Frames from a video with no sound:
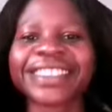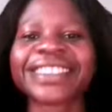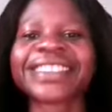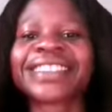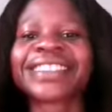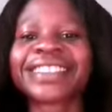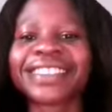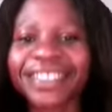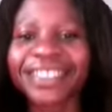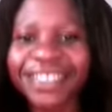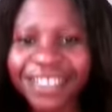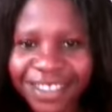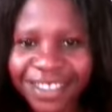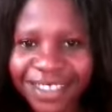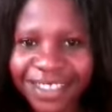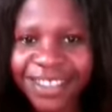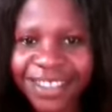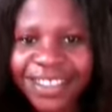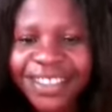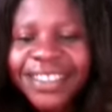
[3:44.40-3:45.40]
Belinder
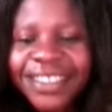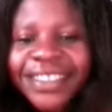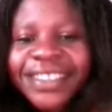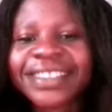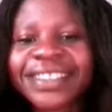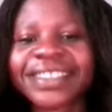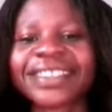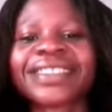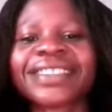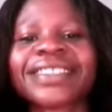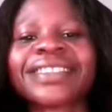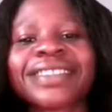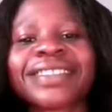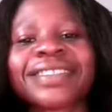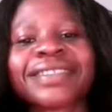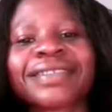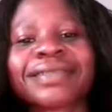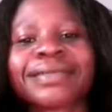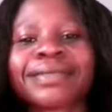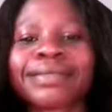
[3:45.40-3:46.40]
TV, and I'll
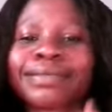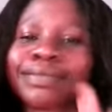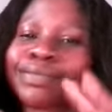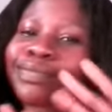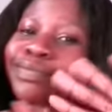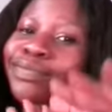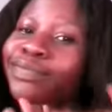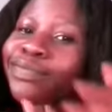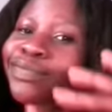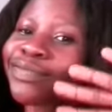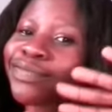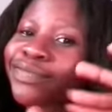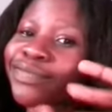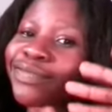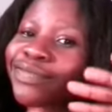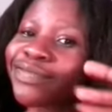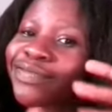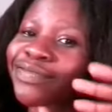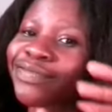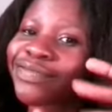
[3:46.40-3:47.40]
see you on my next
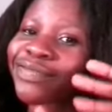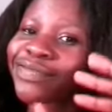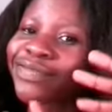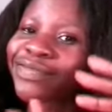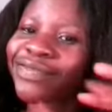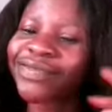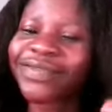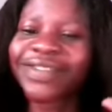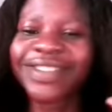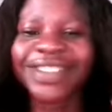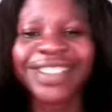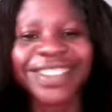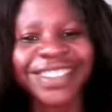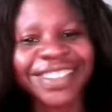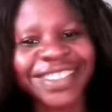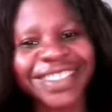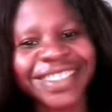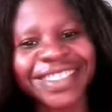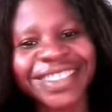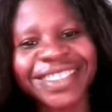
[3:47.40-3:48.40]
video. Until then,
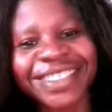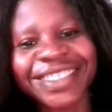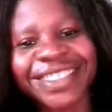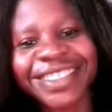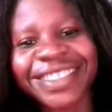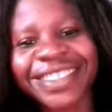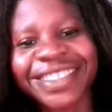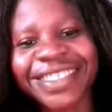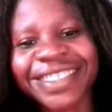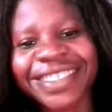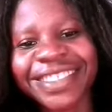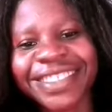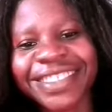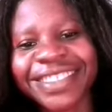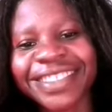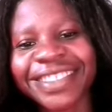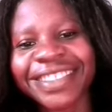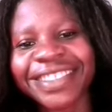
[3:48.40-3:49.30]
bye.